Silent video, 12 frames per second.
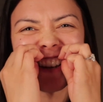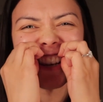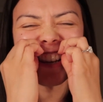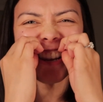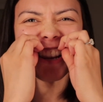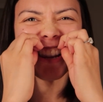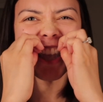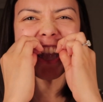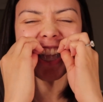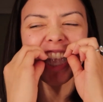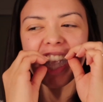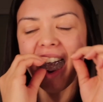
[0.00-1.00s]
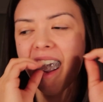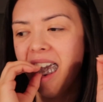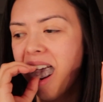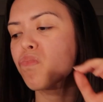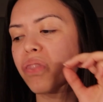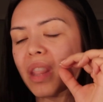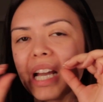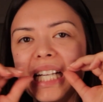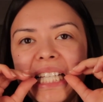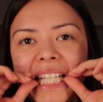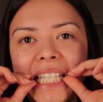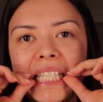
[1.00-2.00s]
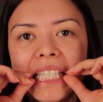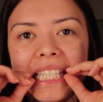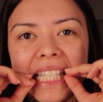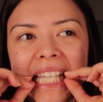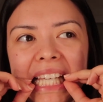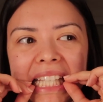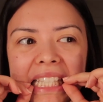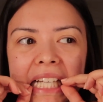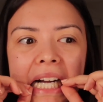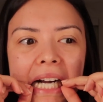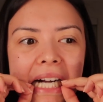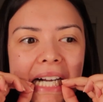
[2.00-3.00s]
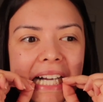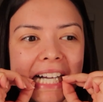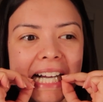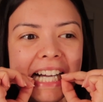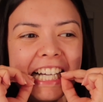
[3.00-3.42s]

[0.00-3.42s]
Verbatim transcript: I just need to take these off. I need to because I can't talk.